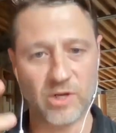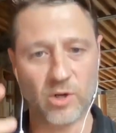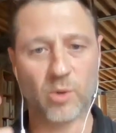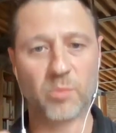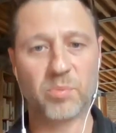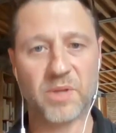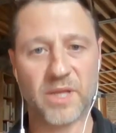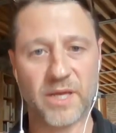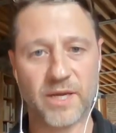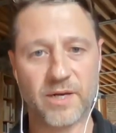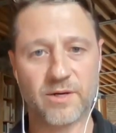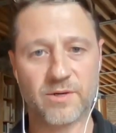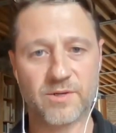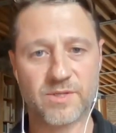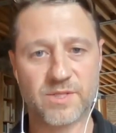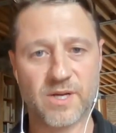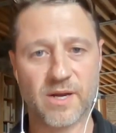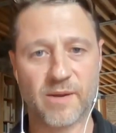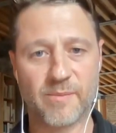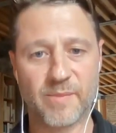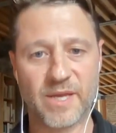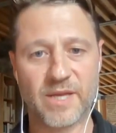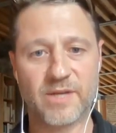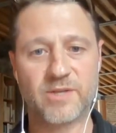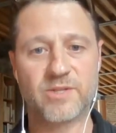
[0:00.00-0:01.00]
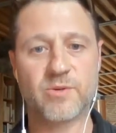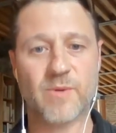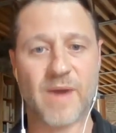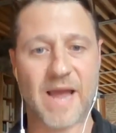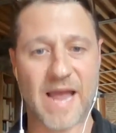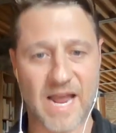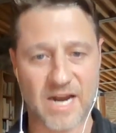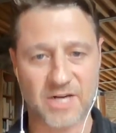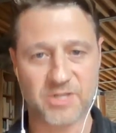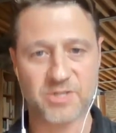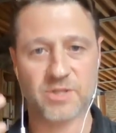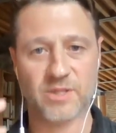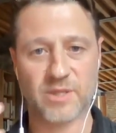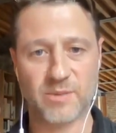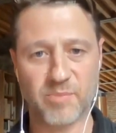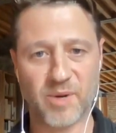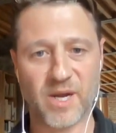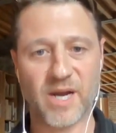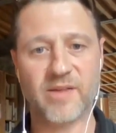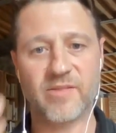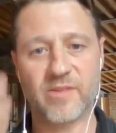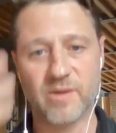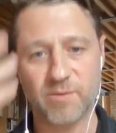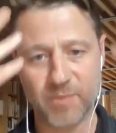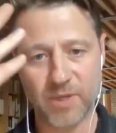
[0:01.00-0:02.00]
players come in to actually
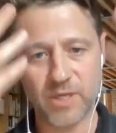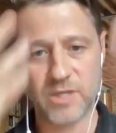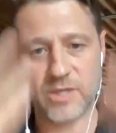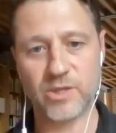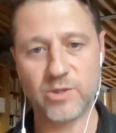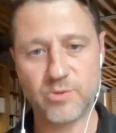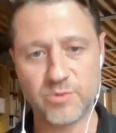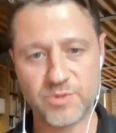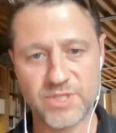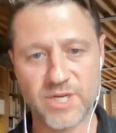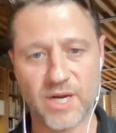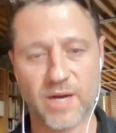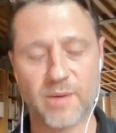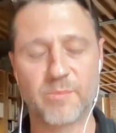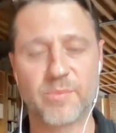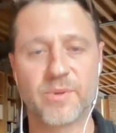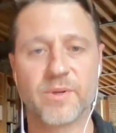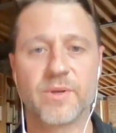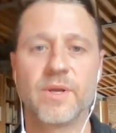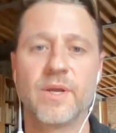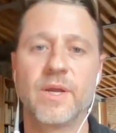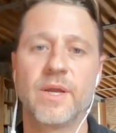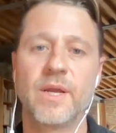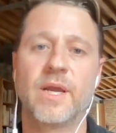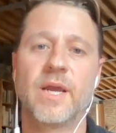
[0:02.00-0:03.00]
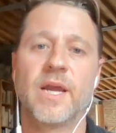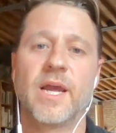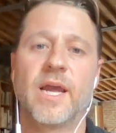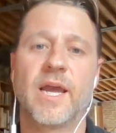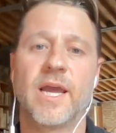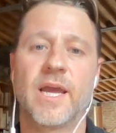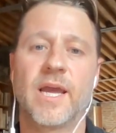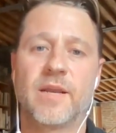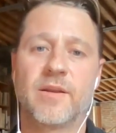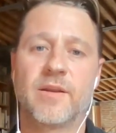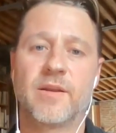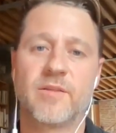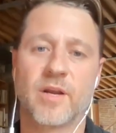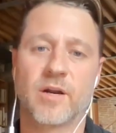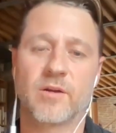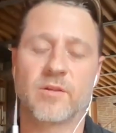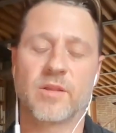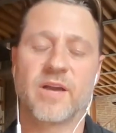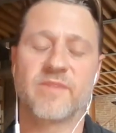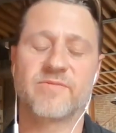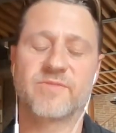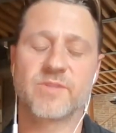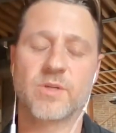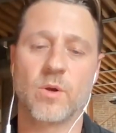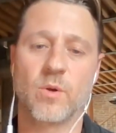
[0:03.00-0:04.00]
buy them, you dump, and they're
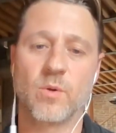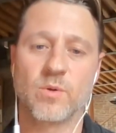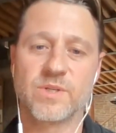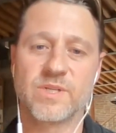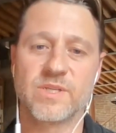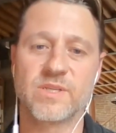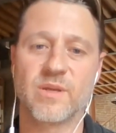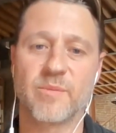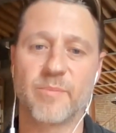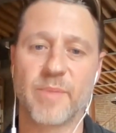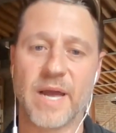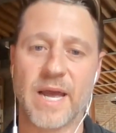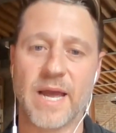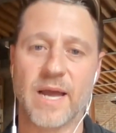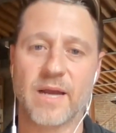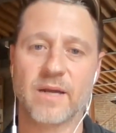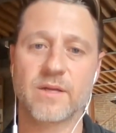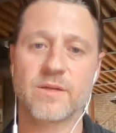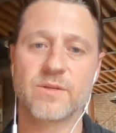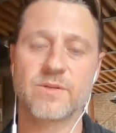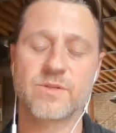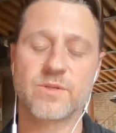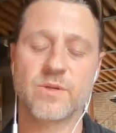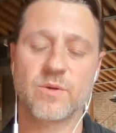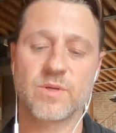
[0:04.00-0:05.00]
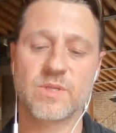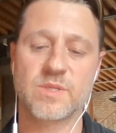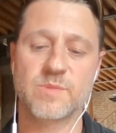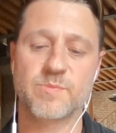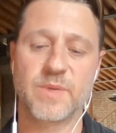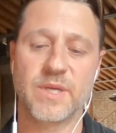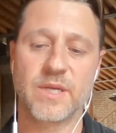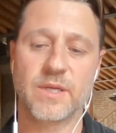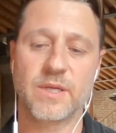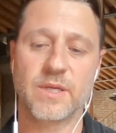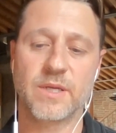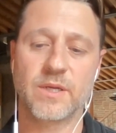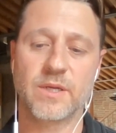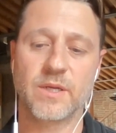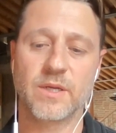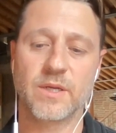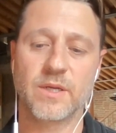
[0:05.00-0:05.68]
left holding the bag, so to speak.